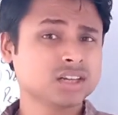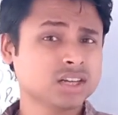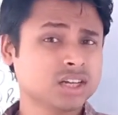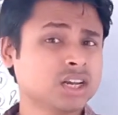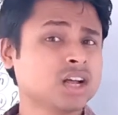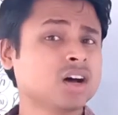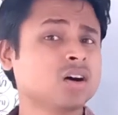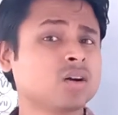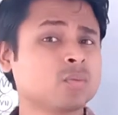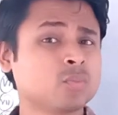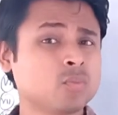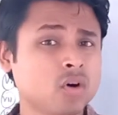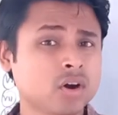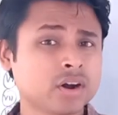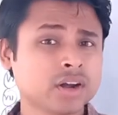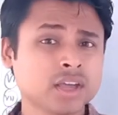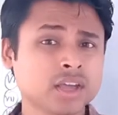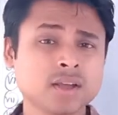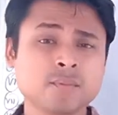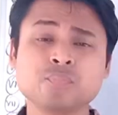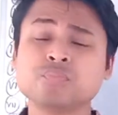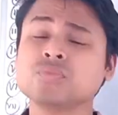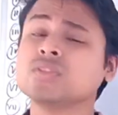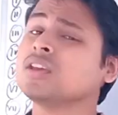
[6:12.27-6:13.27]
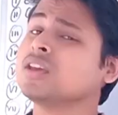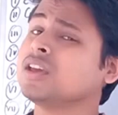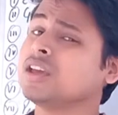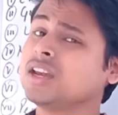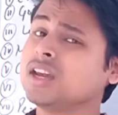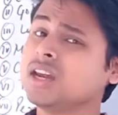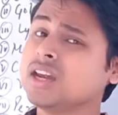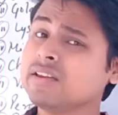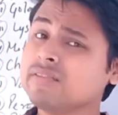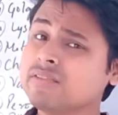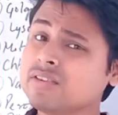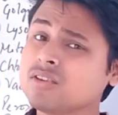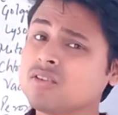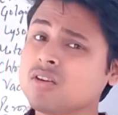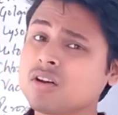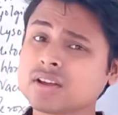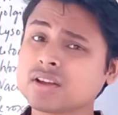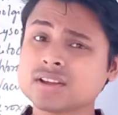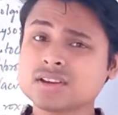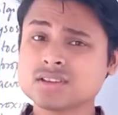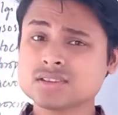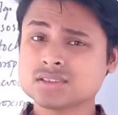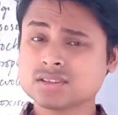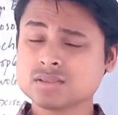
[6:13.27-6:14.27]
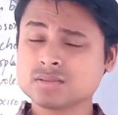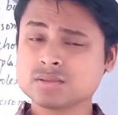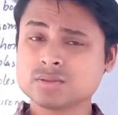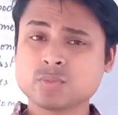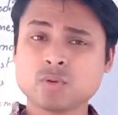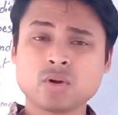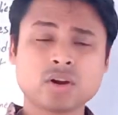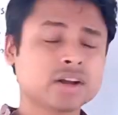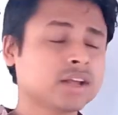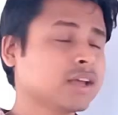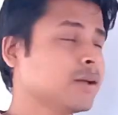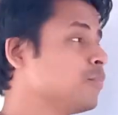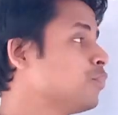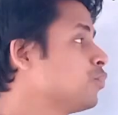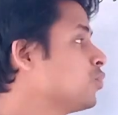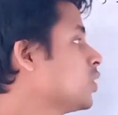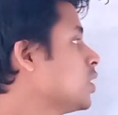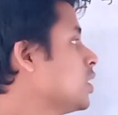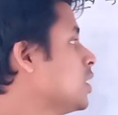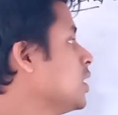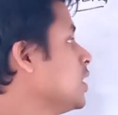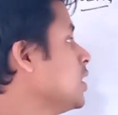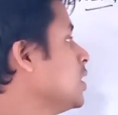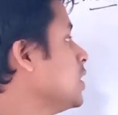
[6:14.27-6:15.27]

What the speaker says: in our body, in living organisms body.